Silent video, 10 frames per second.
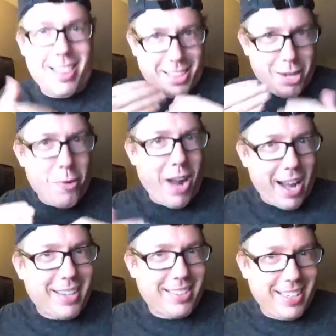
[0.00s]

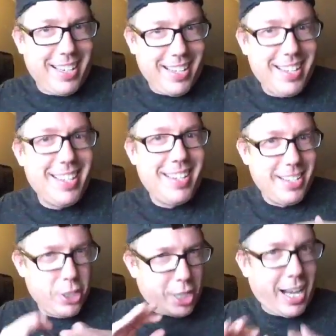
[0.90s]
Theoretically,
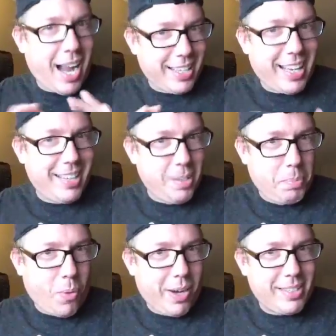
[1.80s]
you're kind of getting the
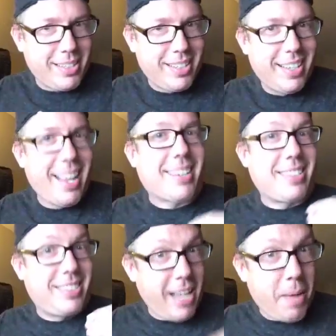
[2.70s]
point,
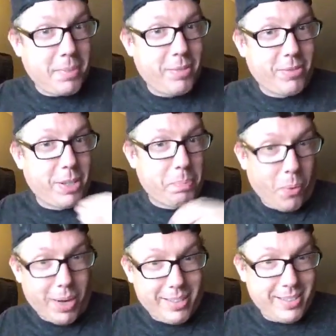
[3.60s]
except for the
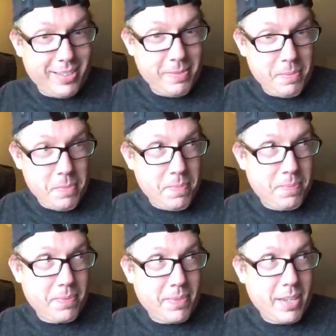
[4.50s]
point
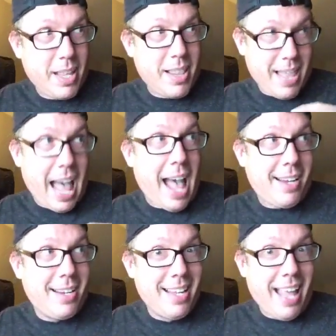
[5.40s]

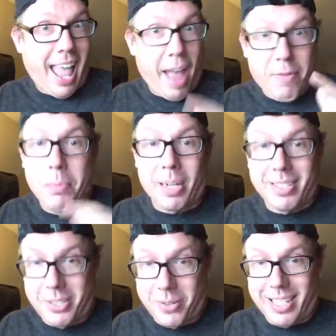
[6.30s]
that
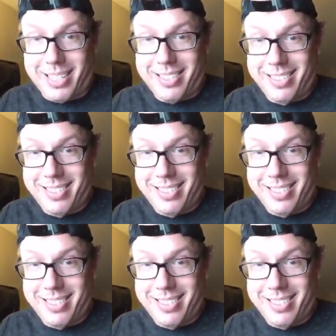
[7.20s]
everybody's doing it.